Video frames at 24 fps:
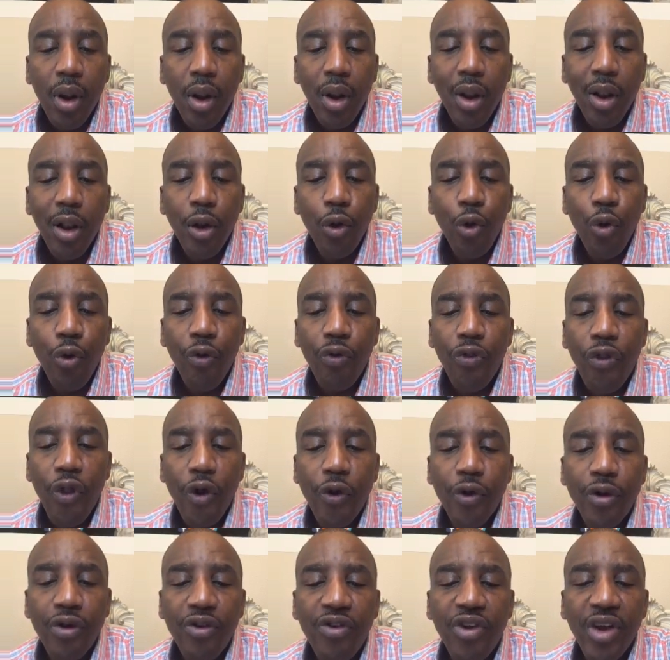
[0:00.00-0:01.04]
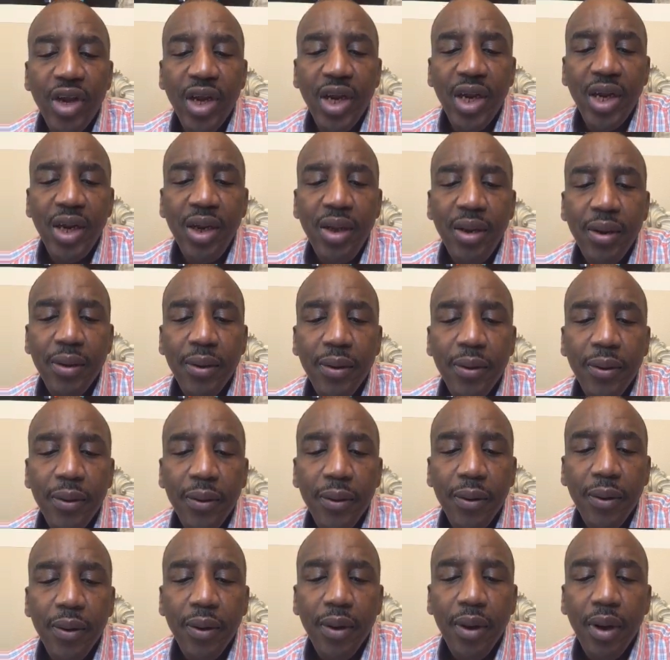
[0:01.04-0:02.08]
Luke 13
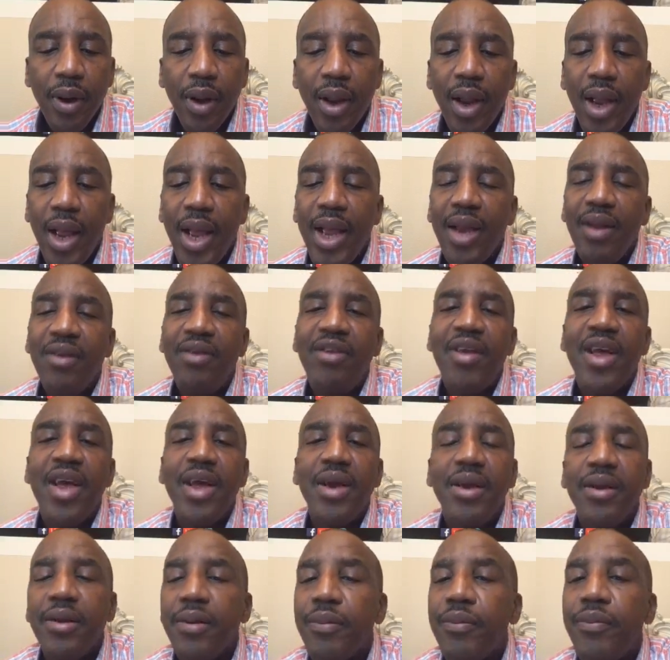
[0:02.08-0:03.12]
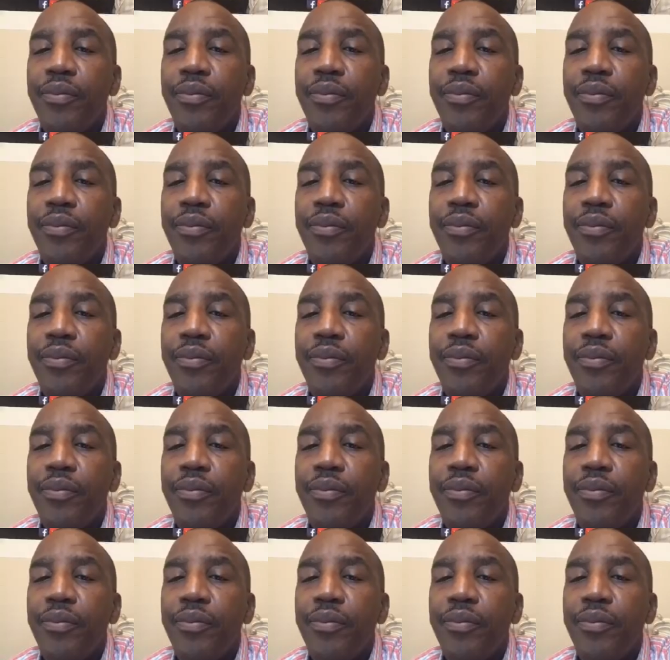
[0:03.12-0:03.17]
and 10.